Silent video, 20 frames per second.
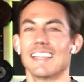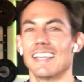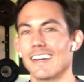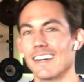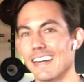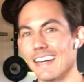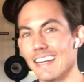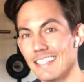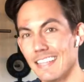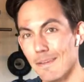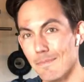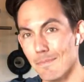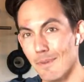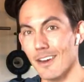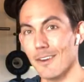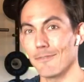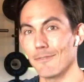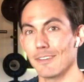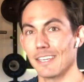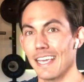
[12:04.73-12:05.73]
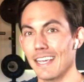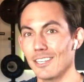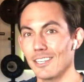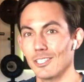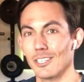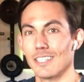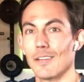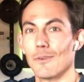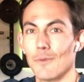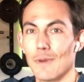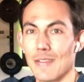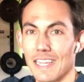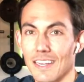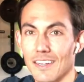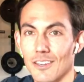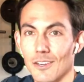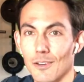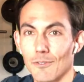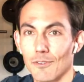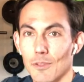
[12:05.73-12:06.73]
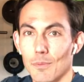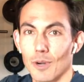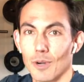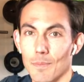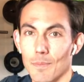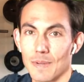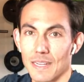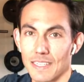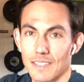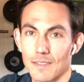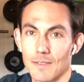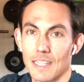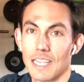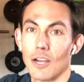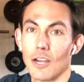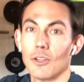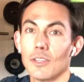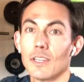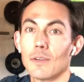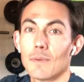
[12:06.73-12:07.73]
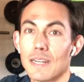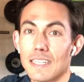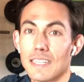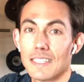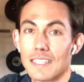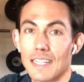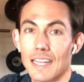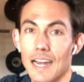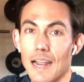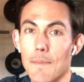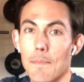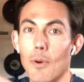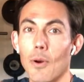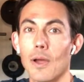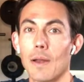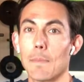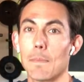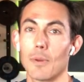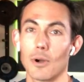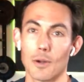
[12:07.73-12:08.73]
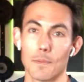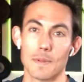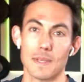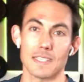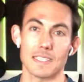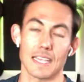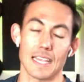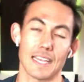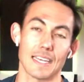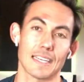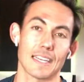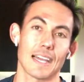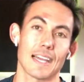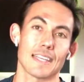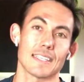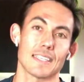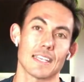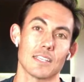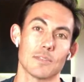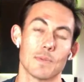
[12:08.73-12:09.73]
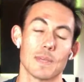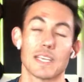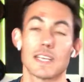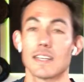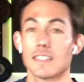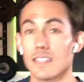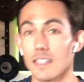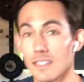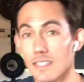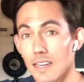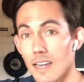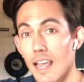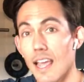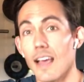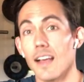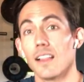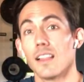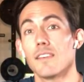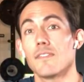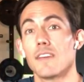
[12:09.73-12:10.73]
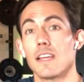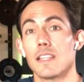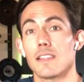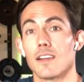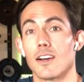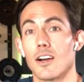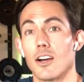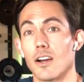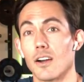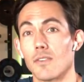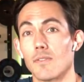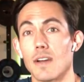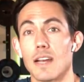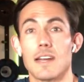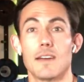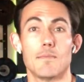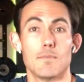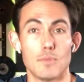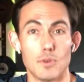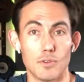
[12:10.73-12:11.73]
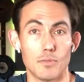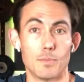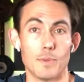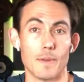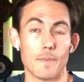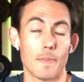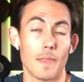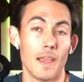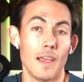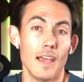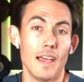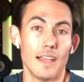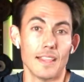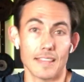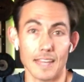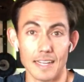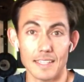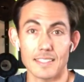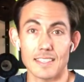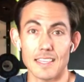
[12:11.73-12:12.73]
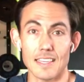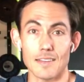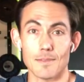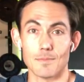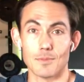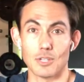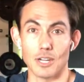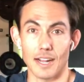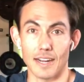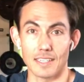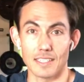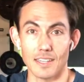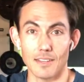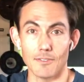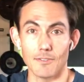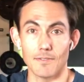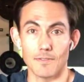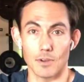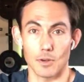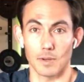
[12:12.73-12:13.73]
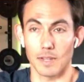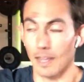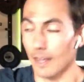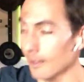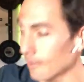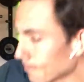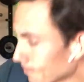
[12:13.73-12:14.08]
there is a modification that we can do for the burpees. The only reason that I put burpees in, guys, is because it's an elevate the heart rate movement. That's the objective, okay?